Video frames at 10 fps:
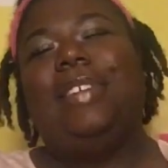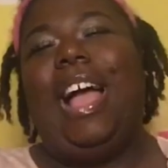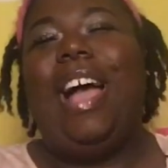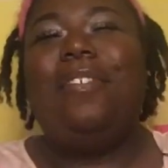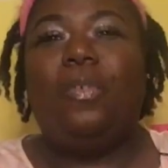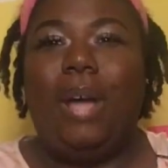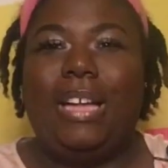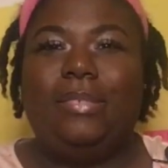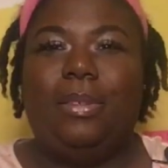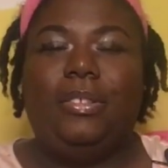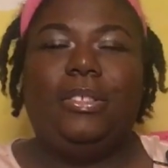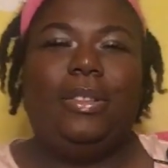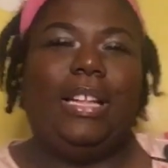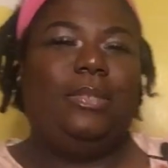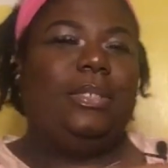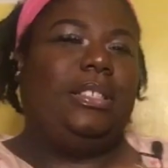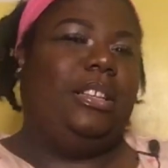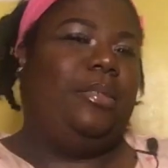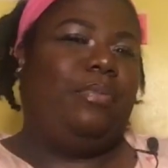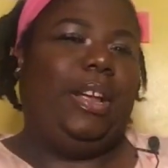I have a wax melt, so that's what's
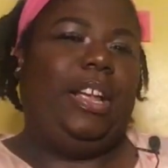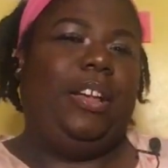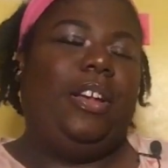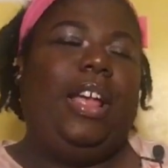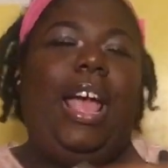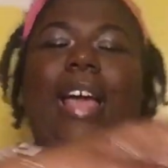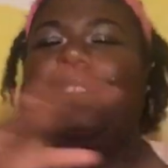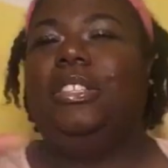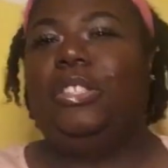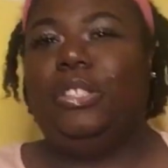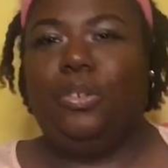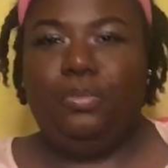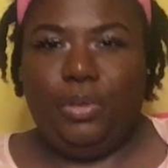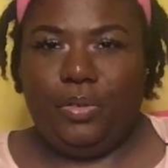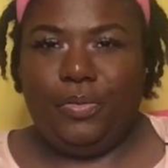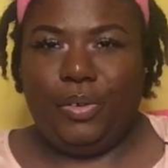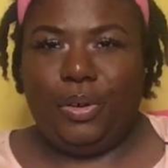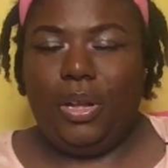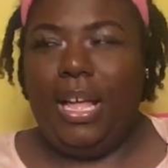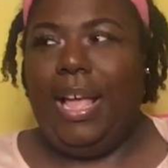lit up right here, and it's so
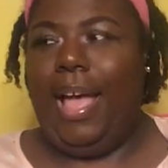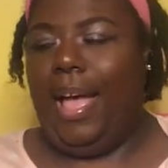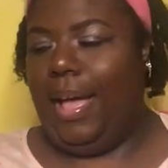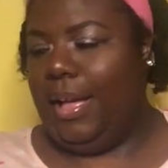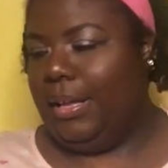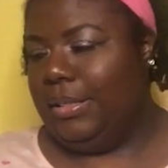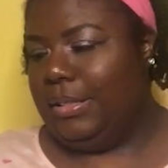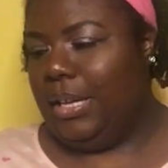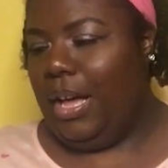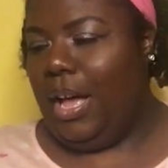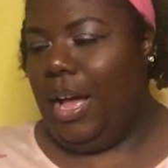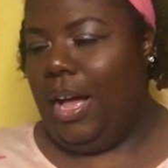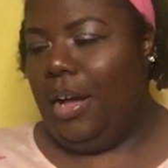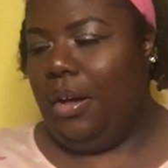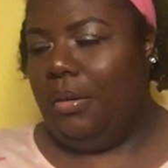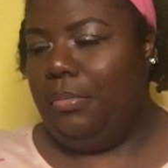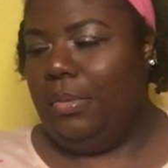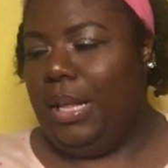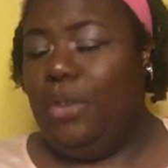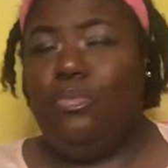beautiful. And
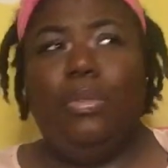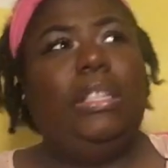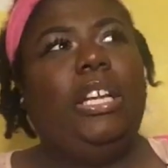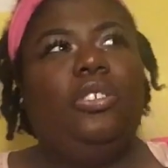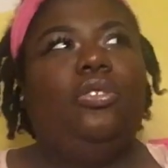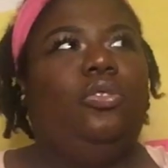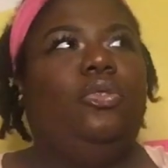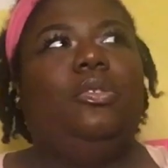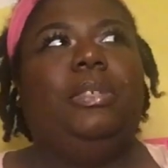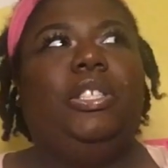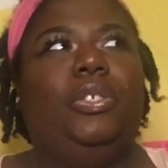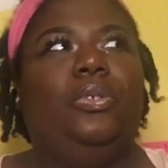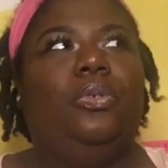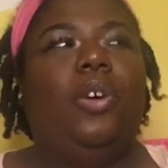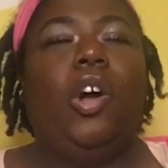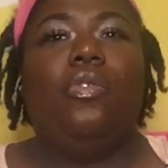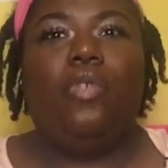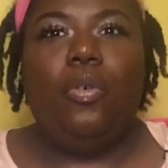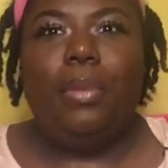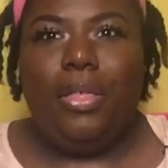it really introduced me to
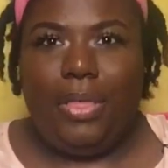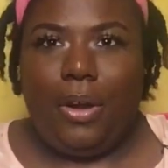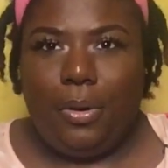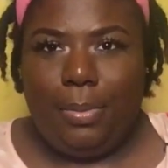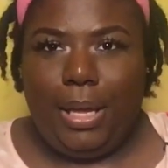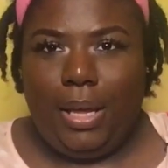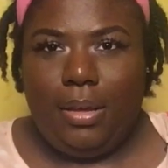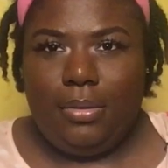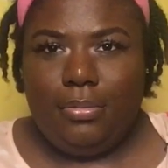aromatherapy.